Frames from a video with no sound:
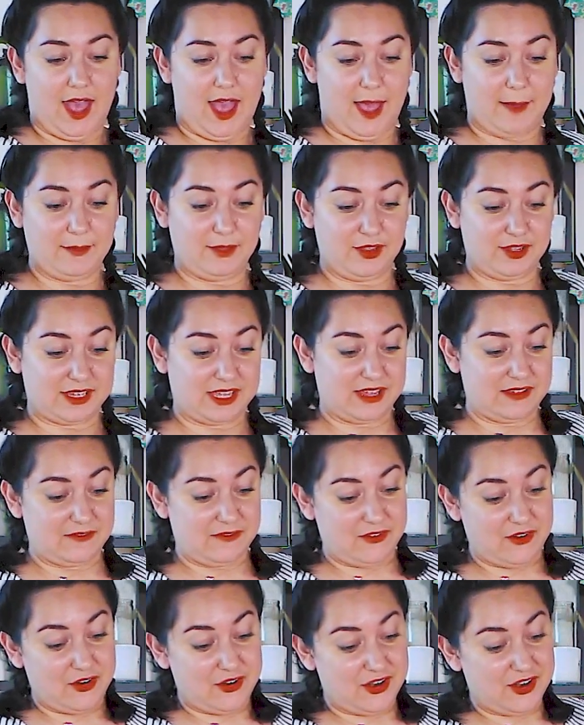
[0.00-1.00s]
I'm looking
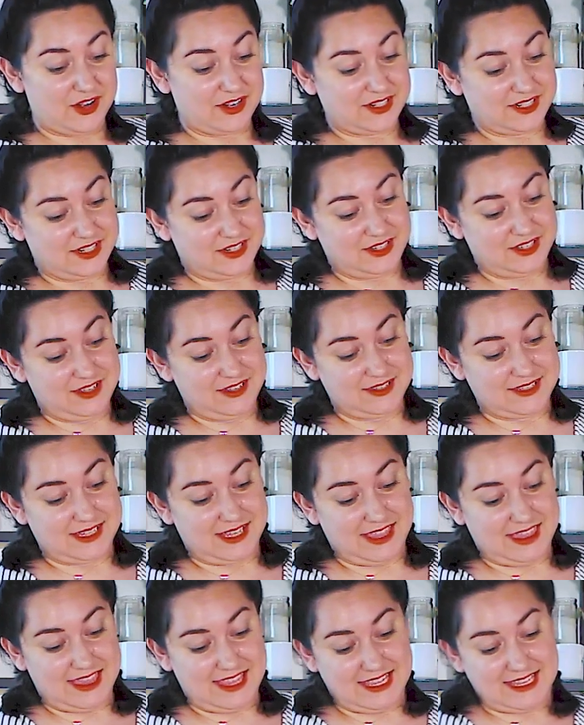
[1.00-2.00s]
forward to
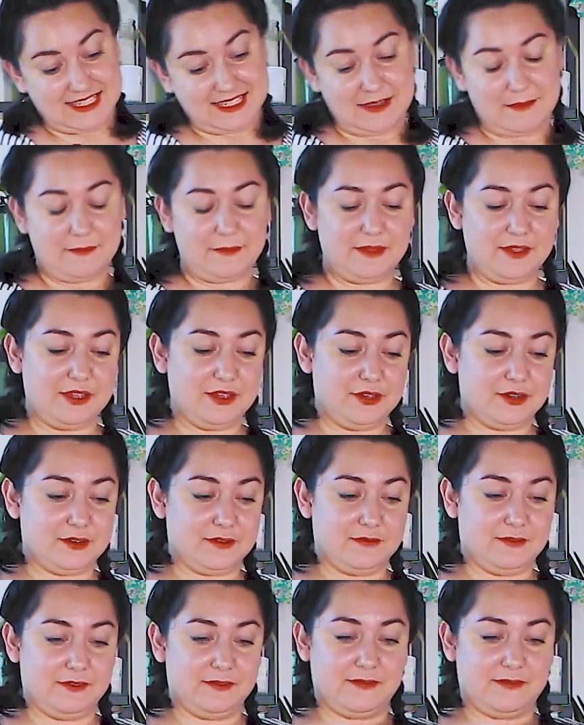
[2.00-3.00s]
using this beautiful